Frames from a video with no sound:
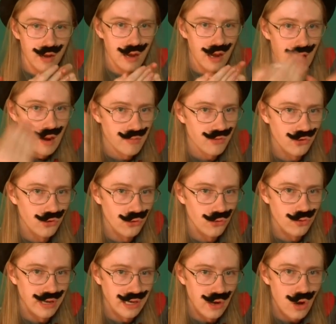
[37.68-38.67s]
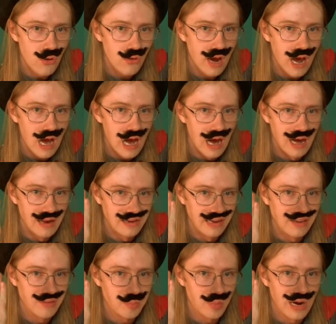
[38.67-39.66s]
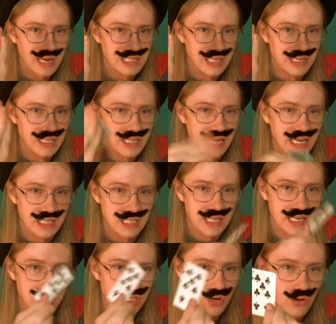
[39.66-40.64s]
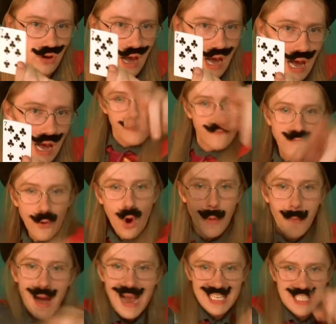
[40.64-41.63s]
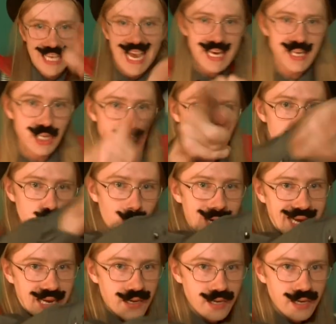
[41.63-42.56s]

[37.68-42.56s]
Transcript: Absolutely no card is present. Is this your card? For my second trick,